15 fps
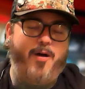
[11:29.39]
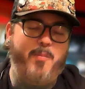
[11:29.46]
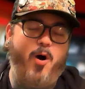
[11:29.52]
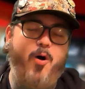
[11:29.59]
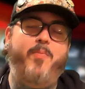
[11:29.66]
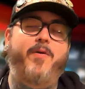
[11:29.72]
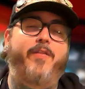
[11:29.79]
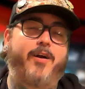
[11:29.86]
I'm
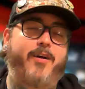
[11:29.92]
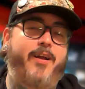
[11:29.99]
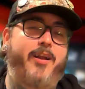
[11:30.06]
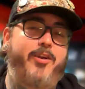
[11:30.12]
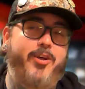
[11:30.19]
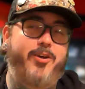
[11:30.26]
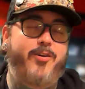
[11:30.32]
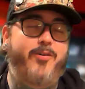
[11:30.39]
hoping they're going to
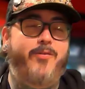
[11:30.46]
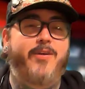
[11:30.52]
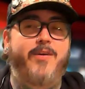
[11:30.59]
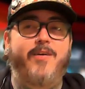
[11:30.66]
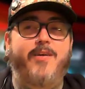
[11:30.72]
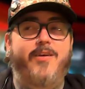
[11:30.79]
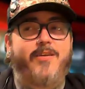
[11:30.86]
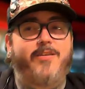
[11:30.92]
do
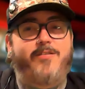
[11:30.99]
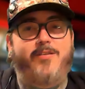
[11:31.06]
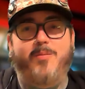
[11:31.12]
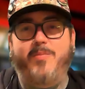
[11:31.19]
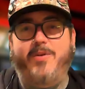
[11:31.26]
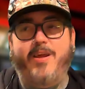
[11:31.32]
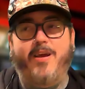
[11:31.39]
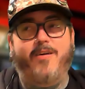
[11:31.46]

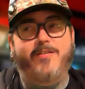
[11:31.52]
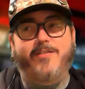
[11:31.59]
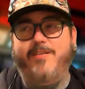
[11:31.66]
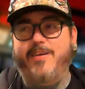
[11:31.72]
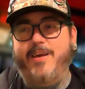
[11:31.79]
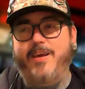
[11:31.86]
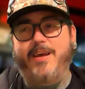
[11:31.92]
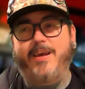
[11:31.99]
some
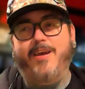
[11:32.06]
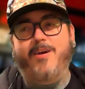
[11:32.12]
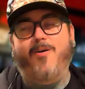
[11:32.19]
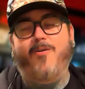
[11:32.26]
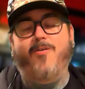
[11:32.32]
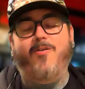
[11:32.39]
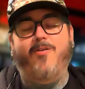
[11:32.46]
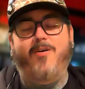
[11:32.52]
DLC
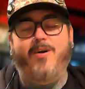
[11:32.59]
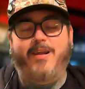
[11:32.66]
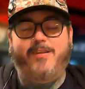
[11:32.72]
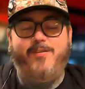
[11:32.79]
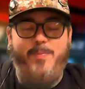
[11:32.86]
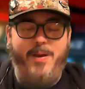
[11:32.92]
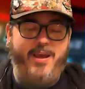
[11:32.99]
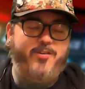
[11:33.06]
or an
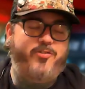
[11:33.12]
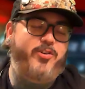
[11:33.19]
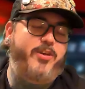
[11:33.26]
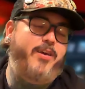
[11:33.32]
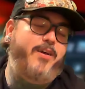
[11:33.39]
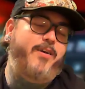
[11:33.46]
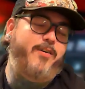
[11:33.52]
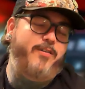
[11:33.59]

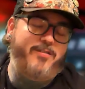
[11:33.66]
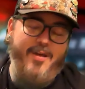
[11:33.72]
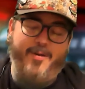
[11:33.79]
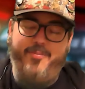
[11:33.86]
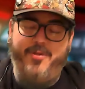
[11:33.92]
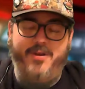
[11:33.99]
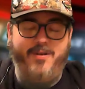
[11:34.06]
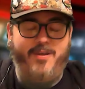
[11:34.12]
expansion or
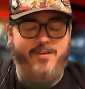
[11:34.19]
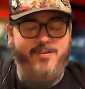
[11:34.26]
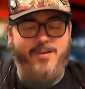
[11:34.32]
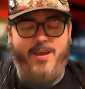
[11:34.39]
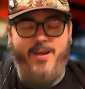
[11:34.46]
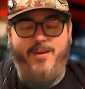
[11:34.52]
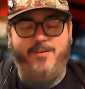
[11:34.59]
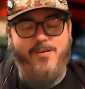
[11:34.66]
something because
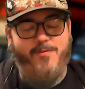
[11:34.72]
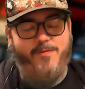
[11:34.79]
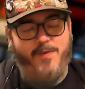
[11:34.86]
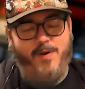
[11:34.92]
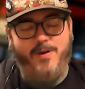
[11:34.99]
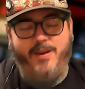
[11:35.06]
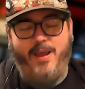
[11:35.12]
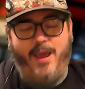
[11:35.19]
it is a
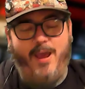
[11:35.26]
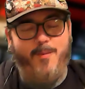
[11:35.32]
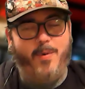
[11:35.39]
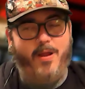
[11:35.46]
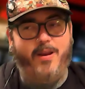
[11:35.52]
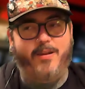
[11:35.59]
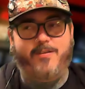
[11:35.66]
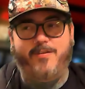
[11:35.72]
fun game,
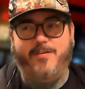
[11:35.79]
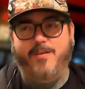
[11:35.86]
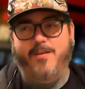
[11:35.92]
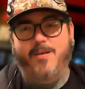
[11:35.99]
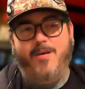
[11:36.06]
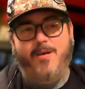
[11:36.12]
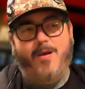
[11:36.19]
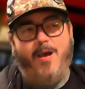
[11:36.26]
and
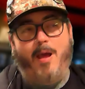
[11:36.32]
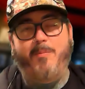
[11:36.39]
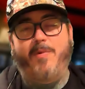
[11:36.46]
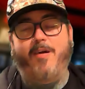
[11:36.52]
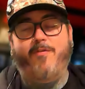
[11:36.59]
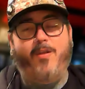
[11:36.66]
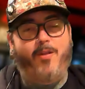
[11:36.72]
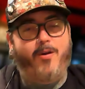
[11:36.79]
I'm
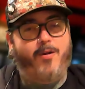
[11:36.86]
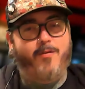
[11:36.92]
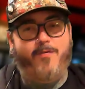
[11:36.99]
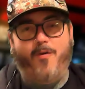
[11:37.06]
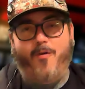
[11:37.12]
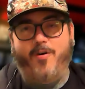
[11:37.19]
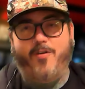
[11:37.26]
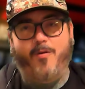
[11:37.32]
definitely looking
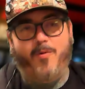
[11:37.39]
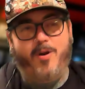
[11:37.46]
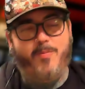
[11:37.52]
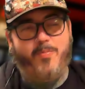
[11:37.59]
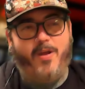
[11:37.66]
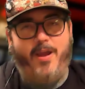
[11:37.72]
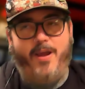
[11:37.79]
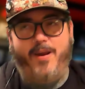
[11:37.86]
forward to
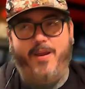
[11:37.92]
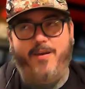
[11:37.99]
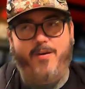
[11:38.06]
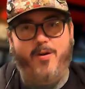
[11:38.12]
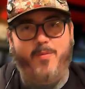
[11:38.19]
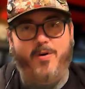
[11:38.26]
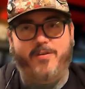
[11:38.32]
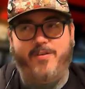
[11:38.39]
replaying it
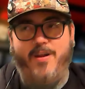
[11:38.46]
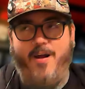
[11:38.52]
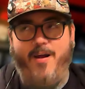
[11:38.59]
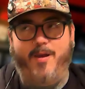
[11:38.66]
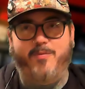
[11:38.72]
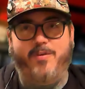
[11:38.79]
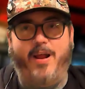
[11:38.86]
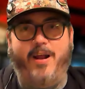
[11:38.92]
numerous
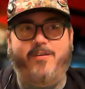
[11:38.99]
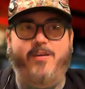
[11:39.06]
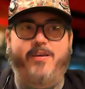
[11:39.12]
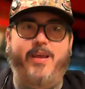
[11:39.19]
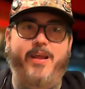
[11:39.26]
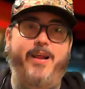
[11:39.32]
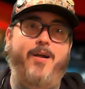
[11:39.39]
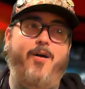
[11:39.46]
times and actually
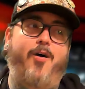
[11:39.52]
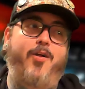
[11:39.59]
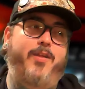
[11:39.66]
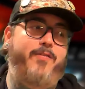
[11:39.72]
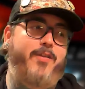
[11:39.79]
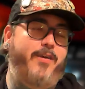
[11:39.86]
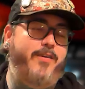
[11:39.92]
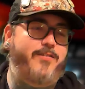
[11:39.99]
getting all
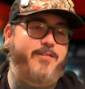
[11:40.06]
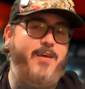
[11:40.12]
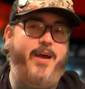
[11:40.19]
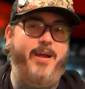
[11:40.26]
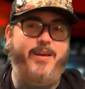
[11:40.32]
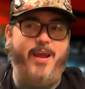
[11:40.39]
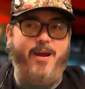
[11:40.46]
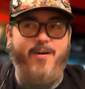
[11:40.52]
of the
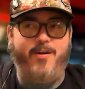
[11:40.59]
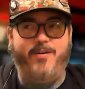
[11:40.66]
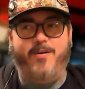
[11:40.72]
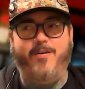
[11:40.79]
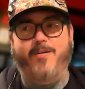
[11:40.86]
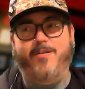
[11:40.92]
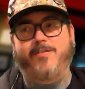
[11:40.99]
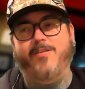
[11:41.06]
side
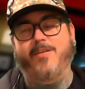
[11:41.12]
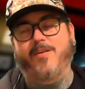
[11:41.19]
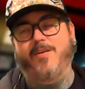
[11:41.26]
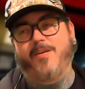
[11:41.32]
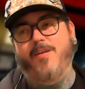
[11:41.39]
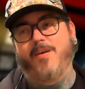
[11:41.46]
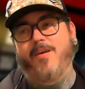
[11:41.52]
characters and